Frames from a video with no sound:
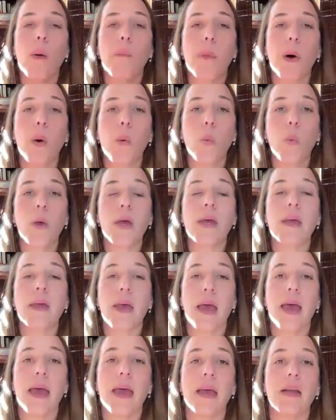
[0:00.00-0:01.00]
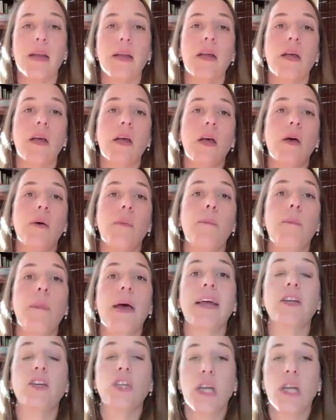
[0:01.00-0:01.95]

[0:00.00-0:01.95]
but we can make